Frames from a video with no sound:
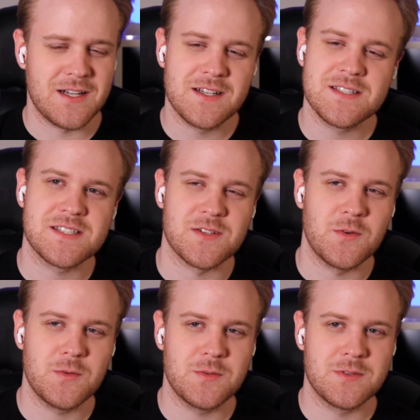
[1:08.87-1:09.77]
Uh,
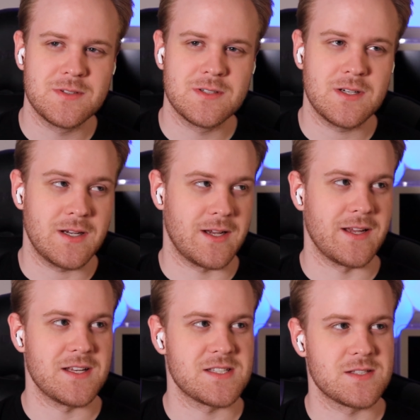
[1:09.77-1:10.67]
so
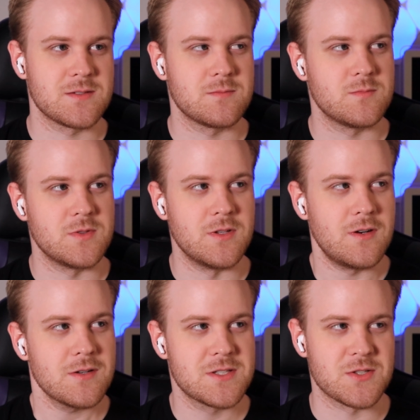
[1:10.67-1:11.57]
I guess
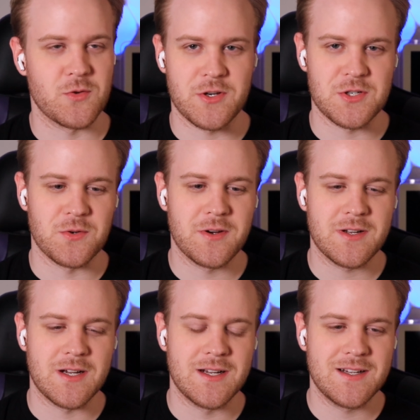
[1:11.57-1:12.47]
long story
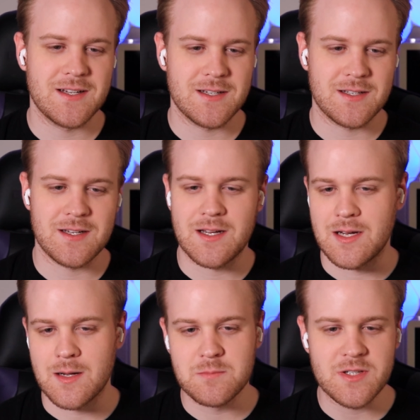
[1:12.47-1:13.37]
short, uh,
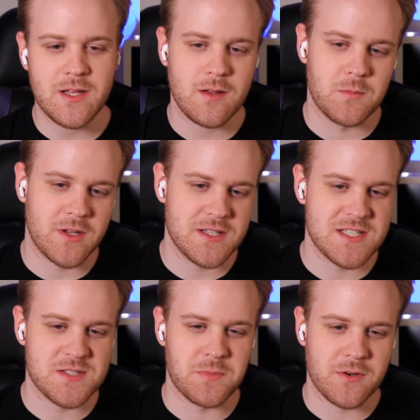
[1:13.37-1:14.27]
I'm legally
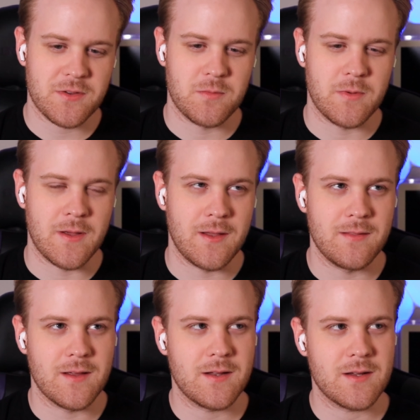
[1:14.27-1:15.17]
blind since birth,
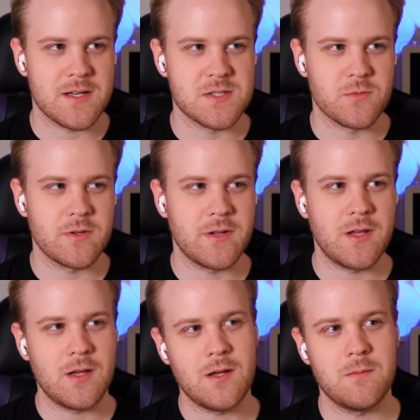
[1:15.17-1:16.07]
and that has
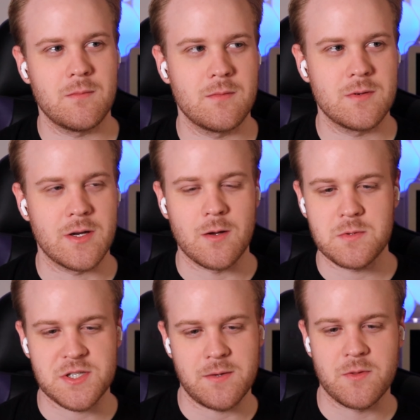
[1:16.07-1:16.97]
really
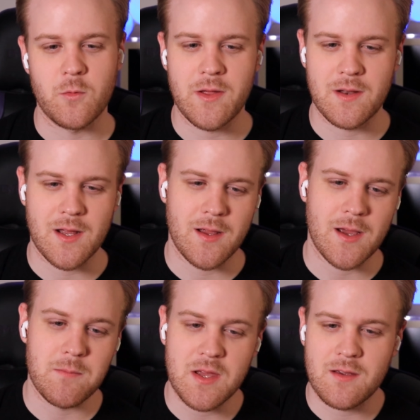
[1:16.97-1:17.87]
Help shape the way that
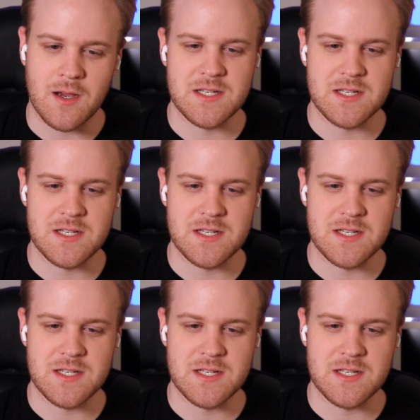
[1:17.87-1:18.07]
I, I make